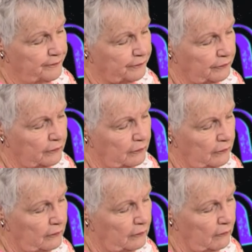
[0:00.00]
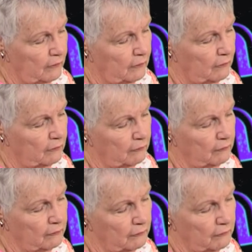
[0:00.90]

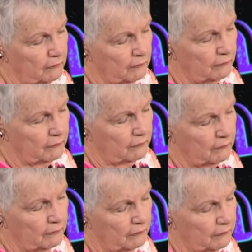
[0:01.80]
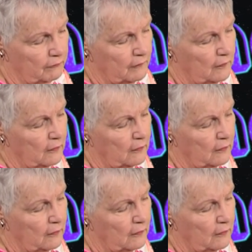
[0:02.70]
No one is speaking in this clip.